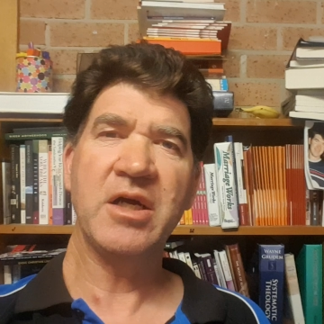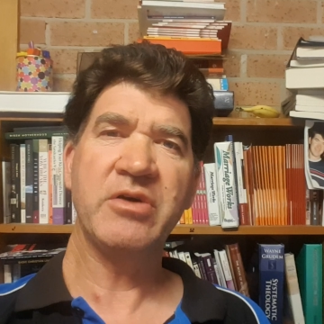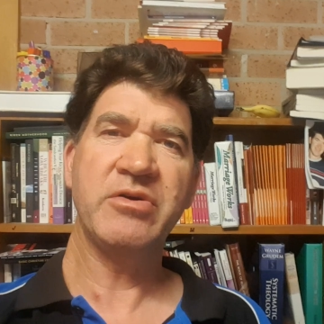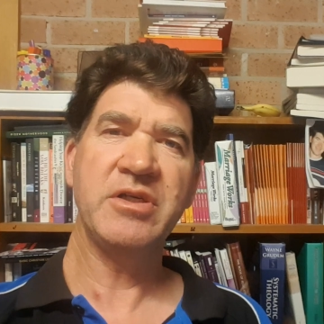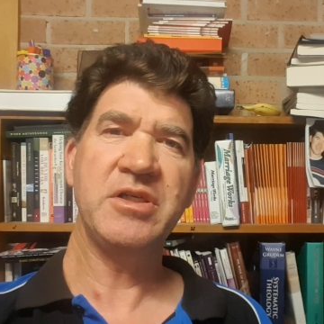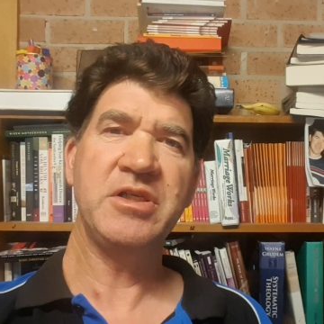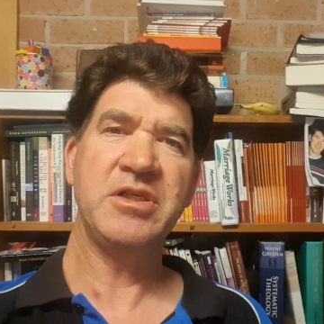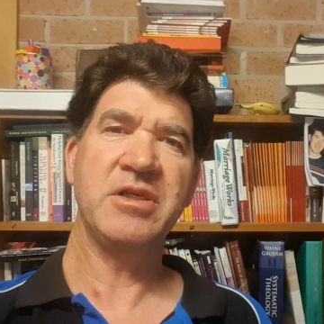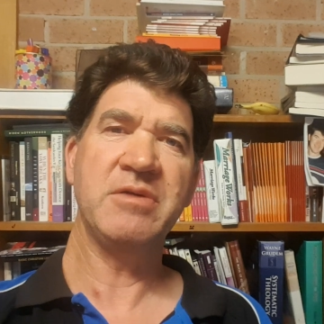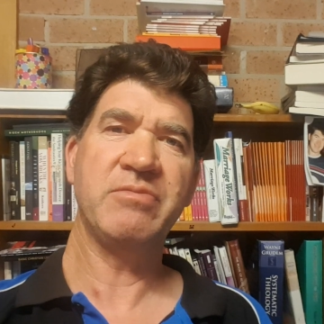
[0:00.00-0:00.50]

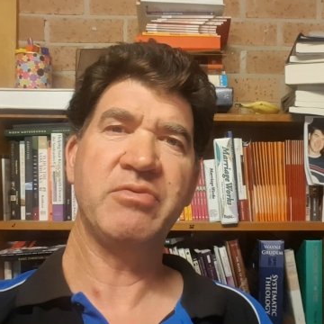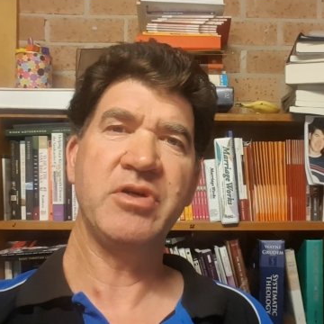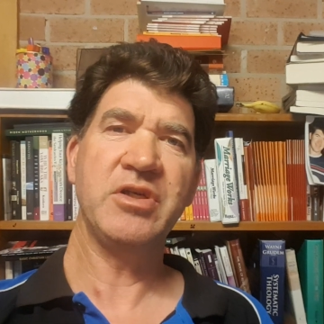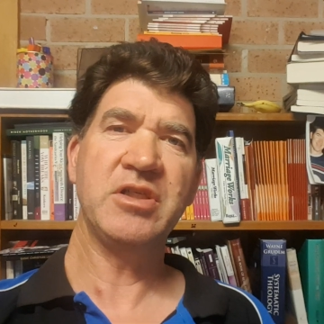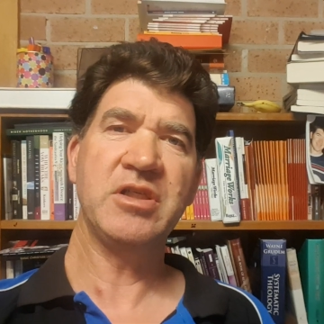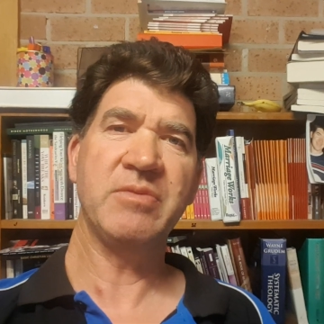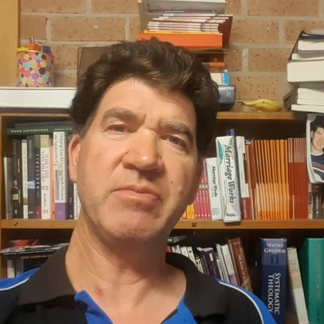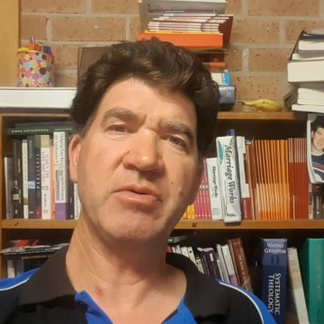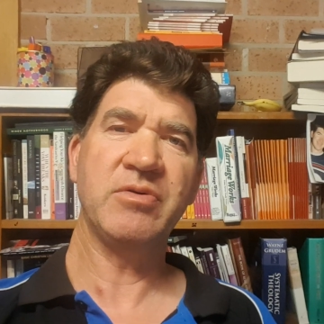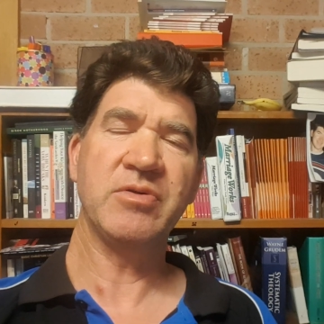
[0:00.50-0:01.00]
Christian
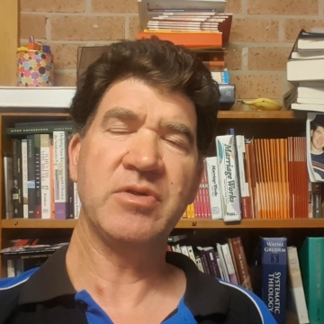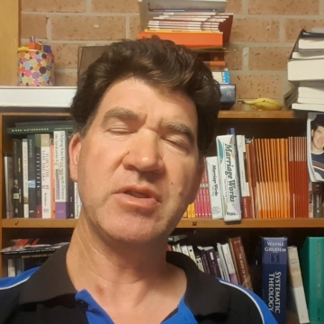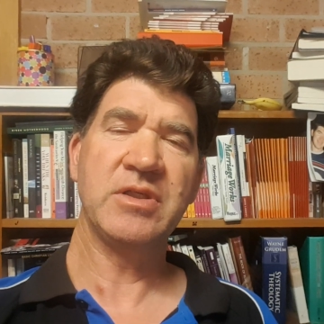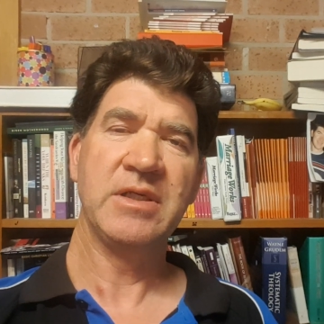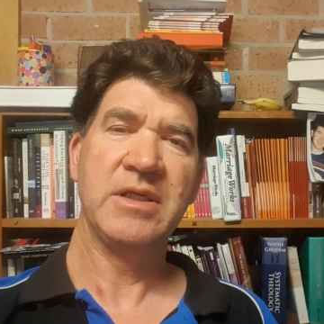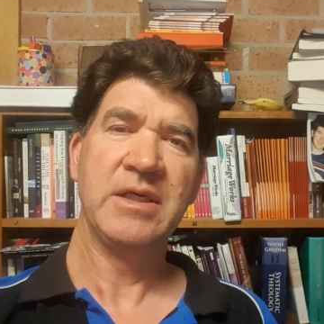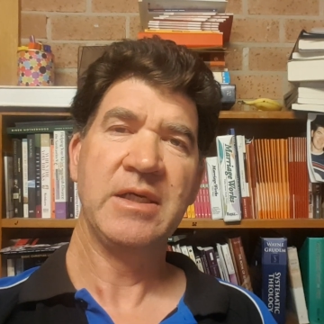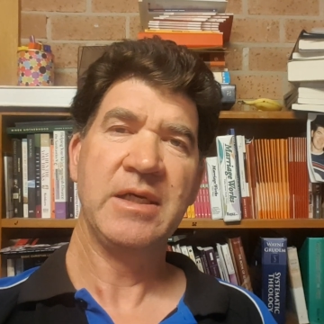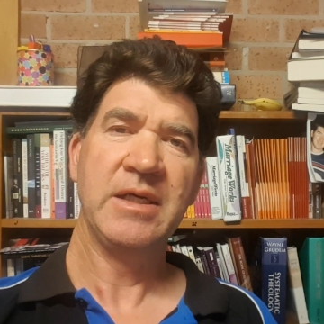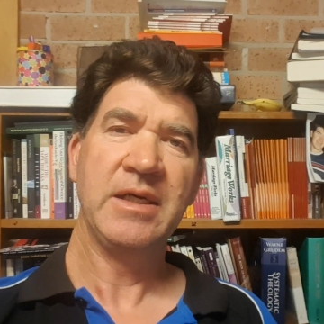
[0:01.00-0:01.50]
principles.
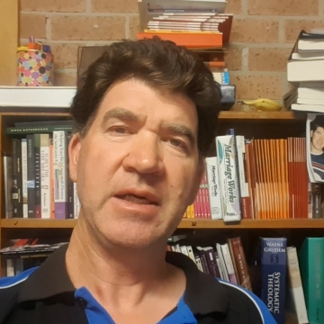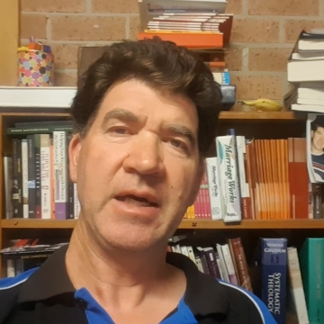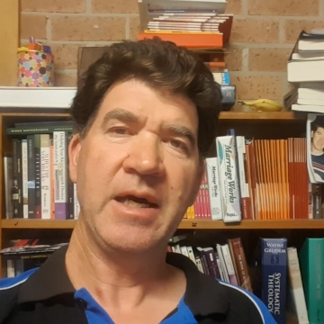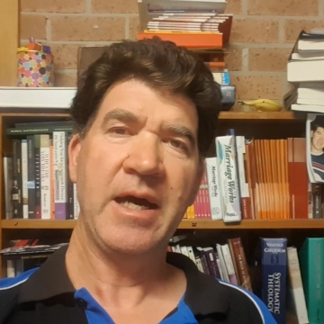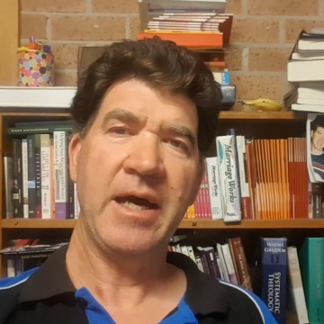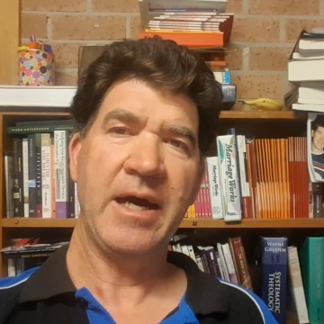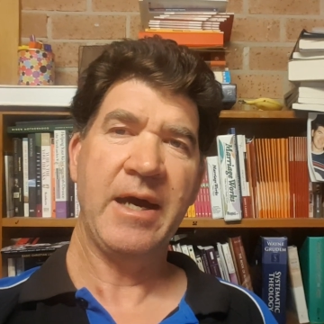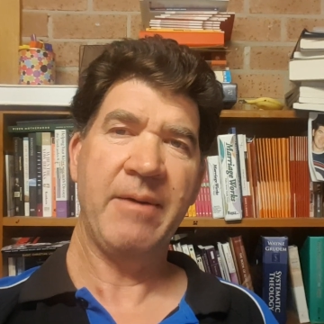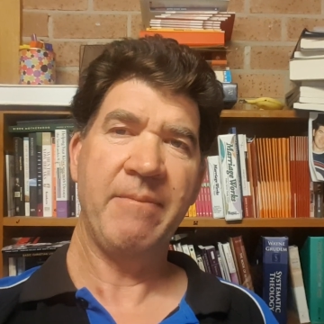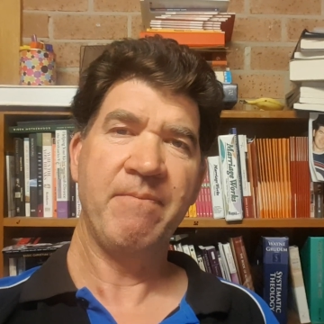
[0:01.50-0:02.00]

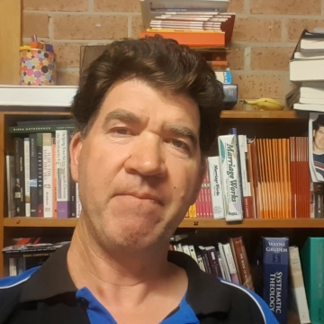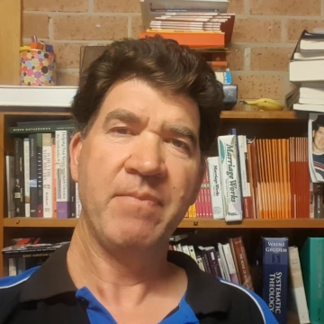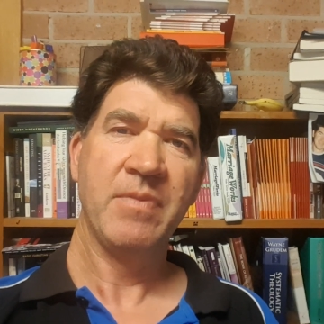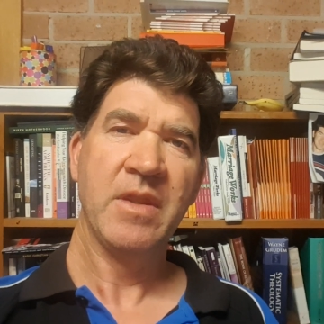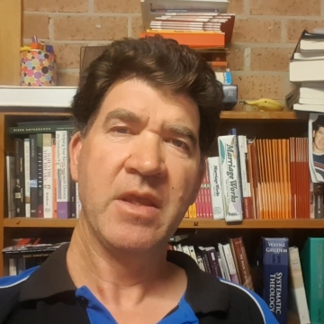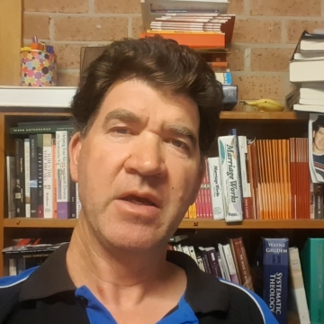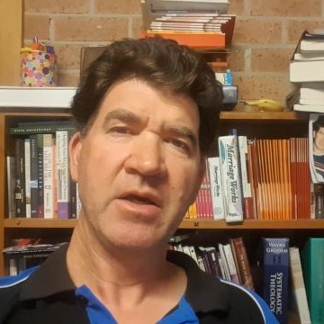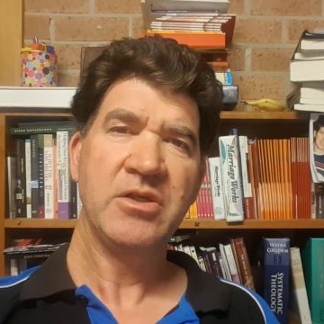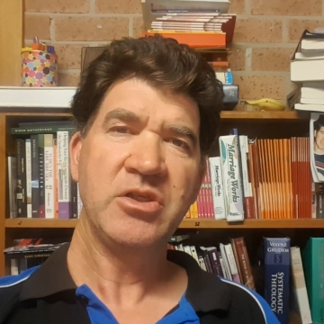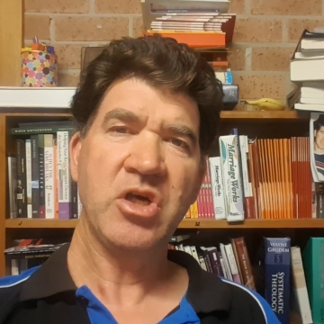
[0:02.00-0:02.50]

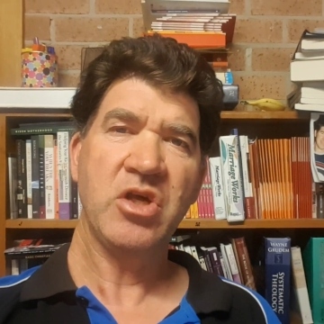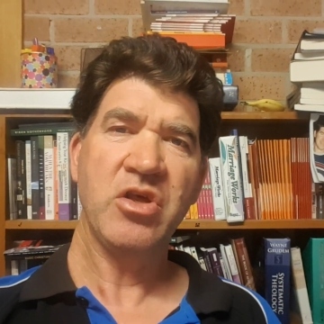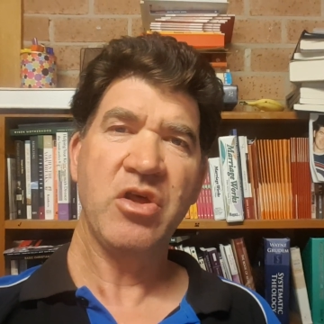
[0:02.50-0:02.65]
So